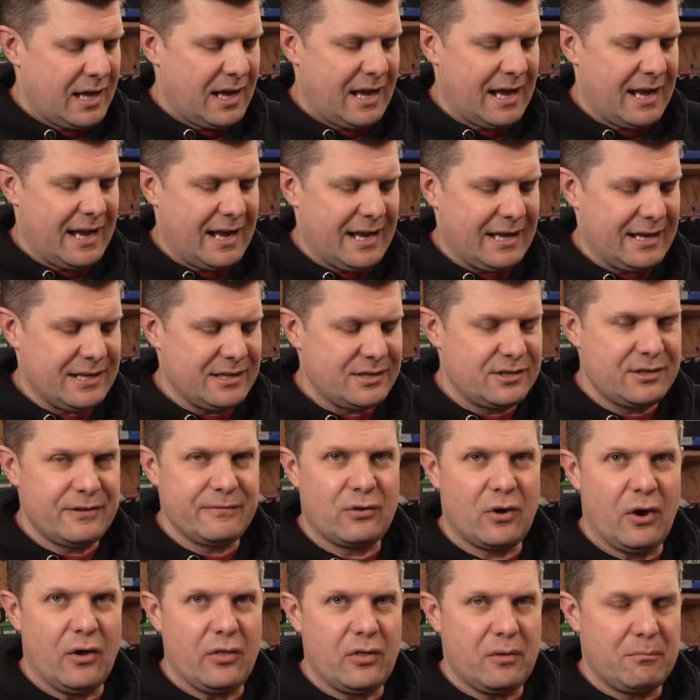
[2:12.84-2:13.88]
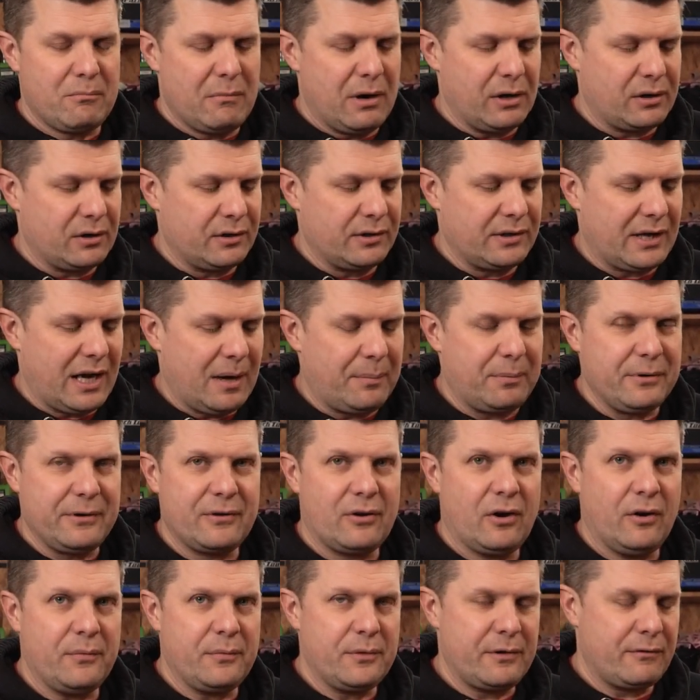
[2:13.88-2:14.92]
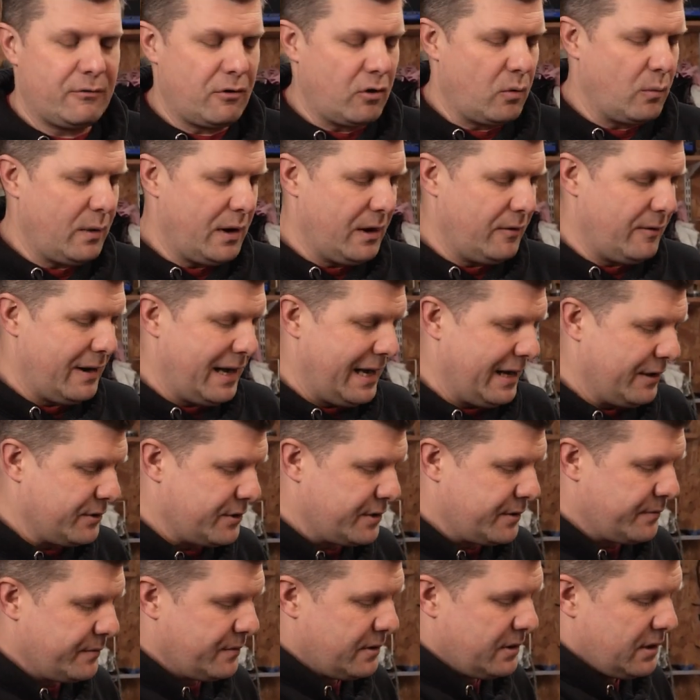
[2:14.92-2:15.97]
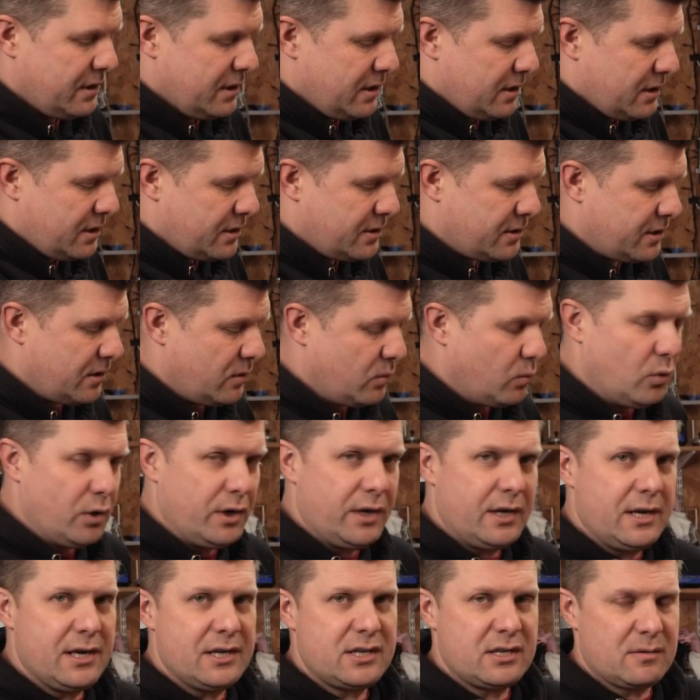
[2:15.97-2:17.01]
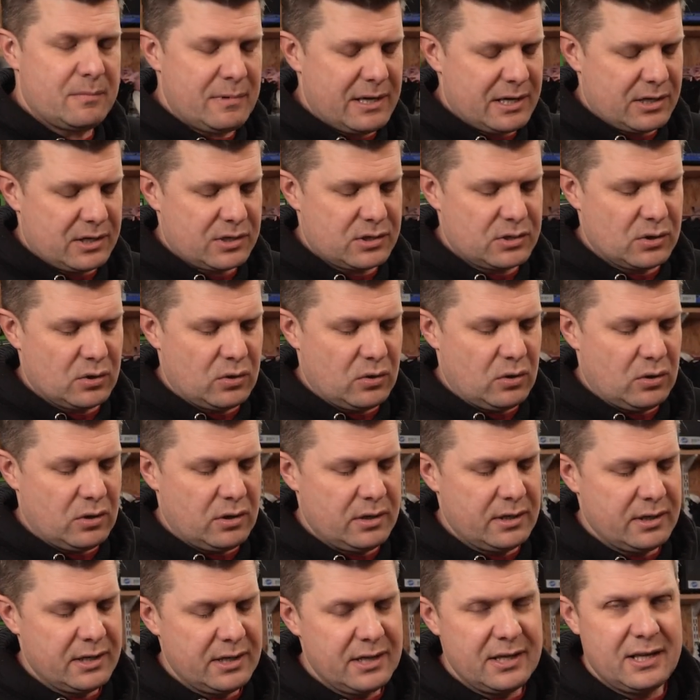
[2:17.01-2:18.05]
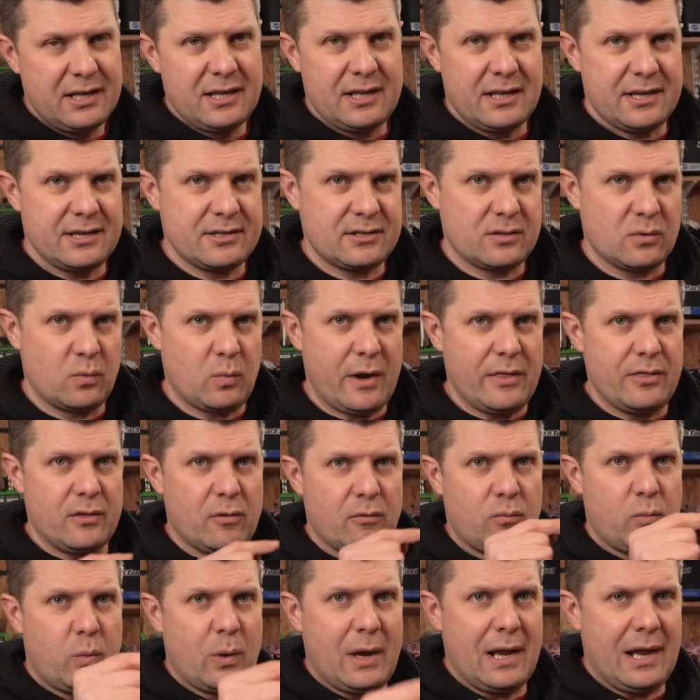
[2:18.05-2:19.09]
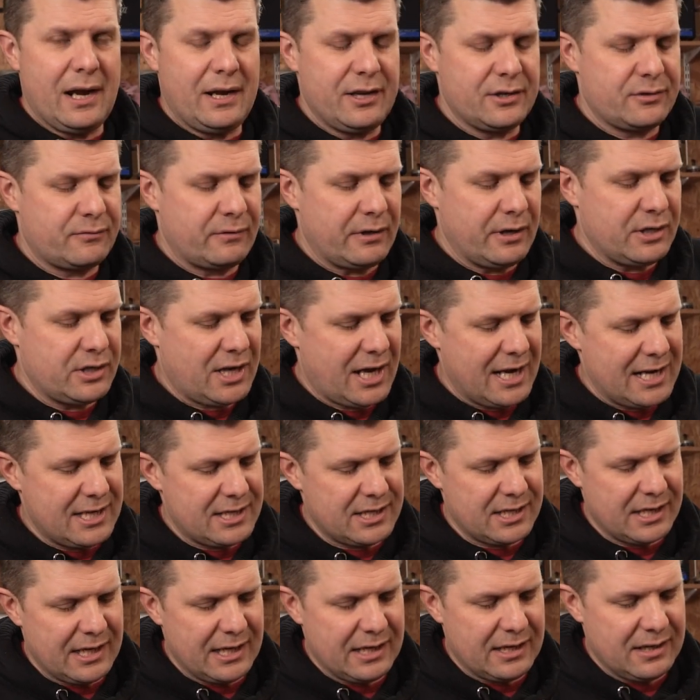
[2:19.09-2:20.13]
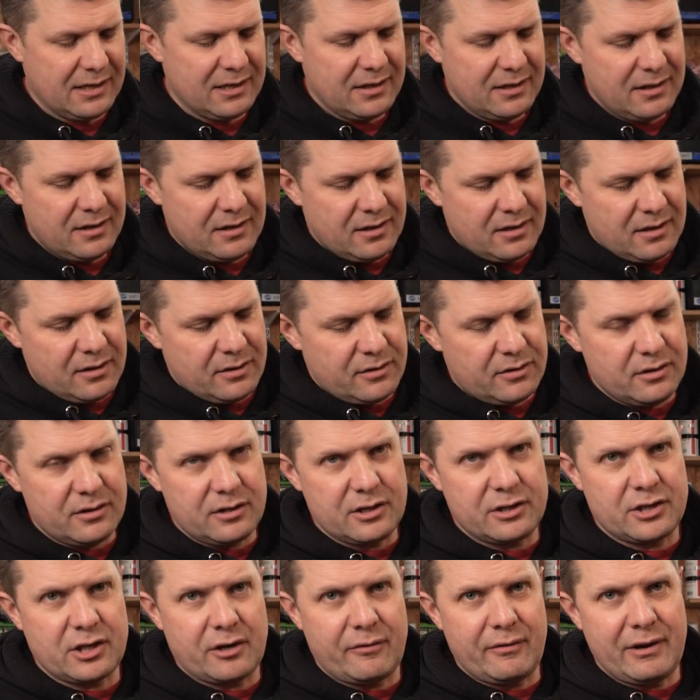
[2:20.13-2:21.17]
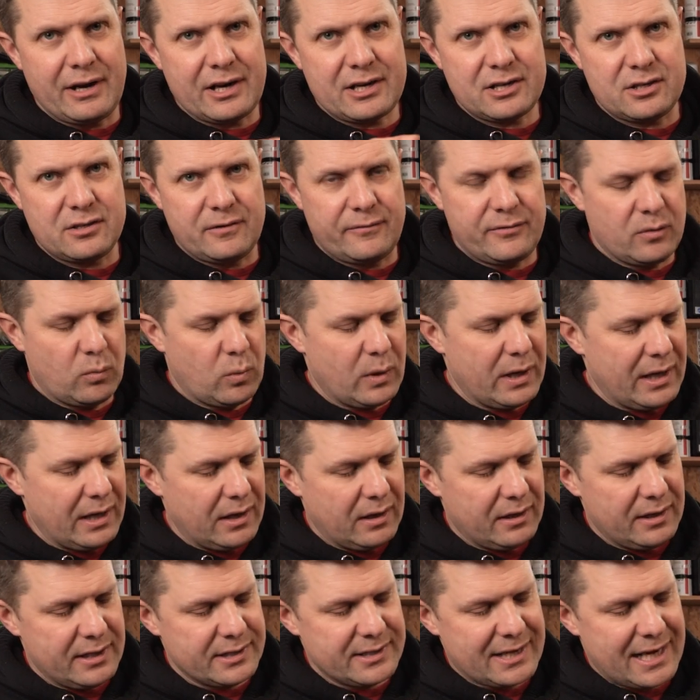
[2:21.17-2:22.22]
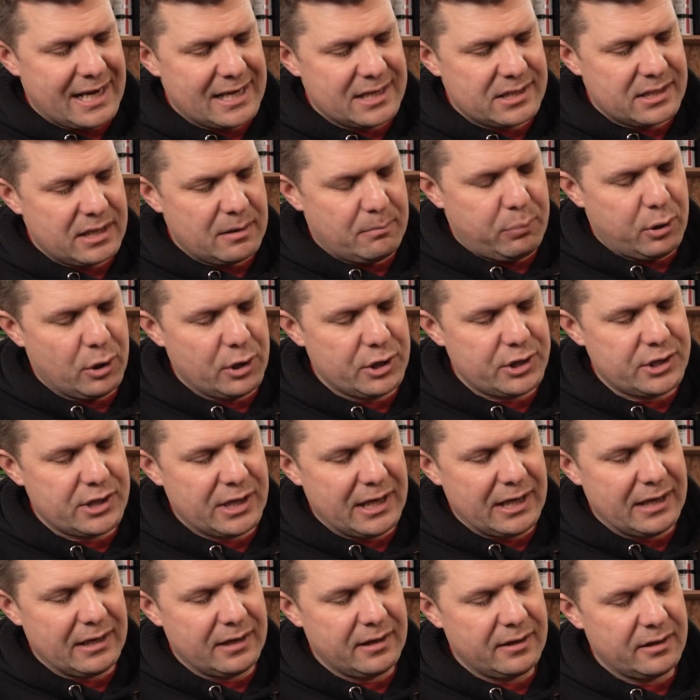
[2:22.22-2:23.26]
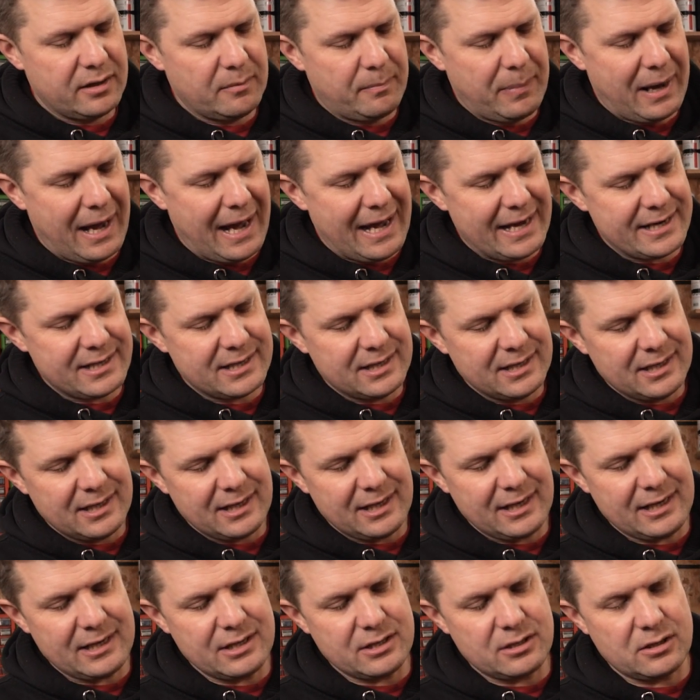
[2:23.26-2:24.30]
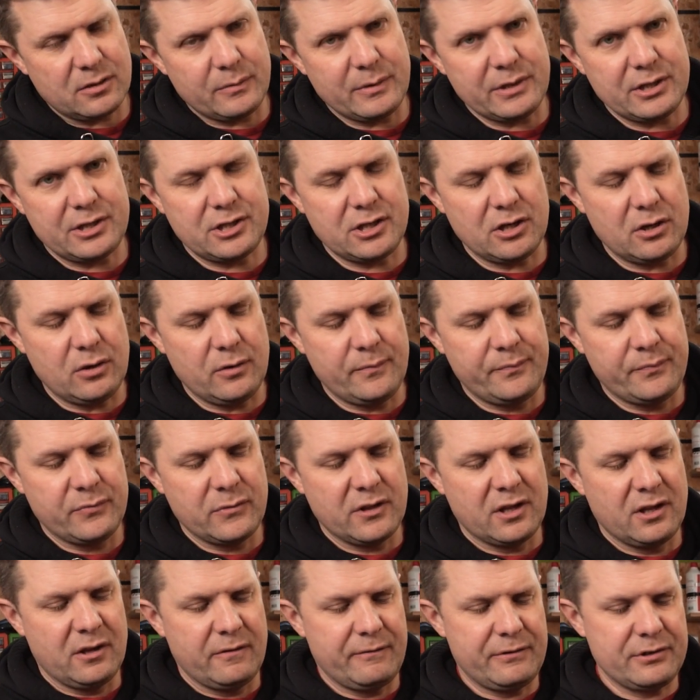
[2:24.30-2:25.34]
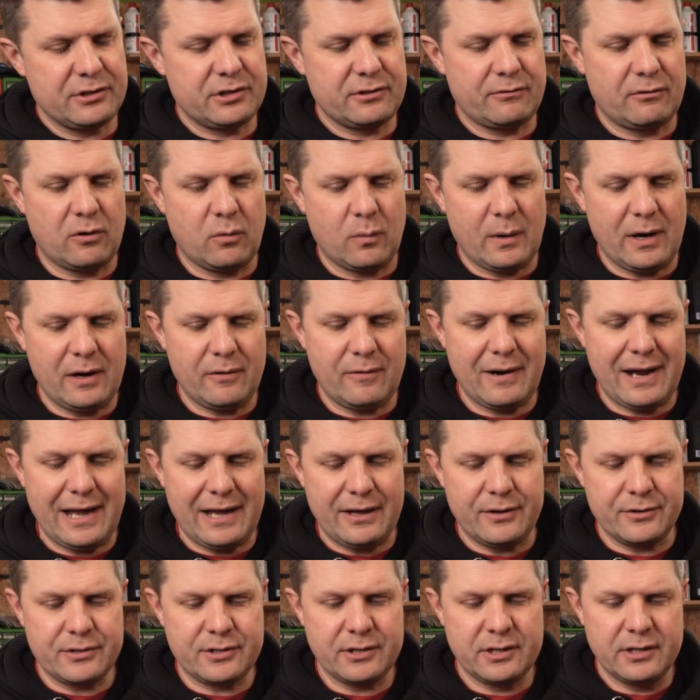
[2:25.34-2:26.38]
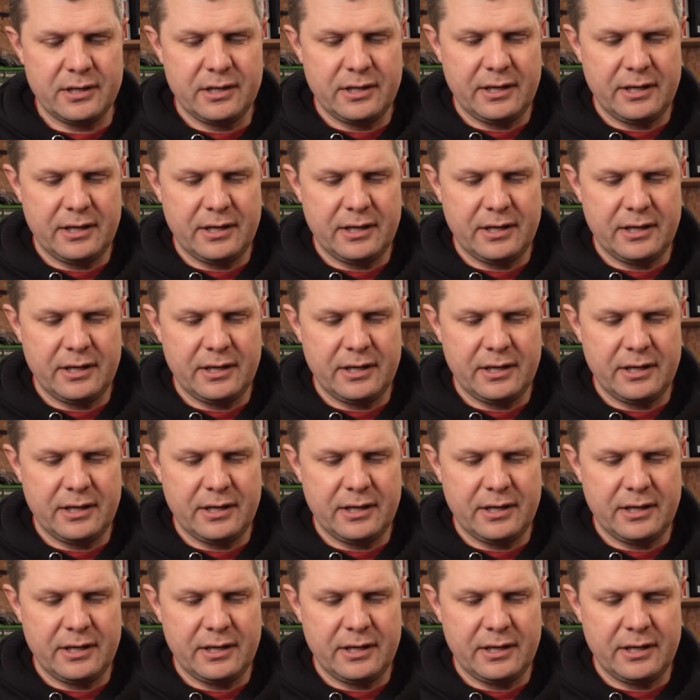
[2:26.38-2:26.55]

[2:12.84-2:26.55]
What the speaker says: and you've got them muddled up and you've got them the wrong way around. So what you need to make sure is that when the wheel is rotating, that the direction of the wheel is actually pushing the pad into its shoe. If it's the wrong way around,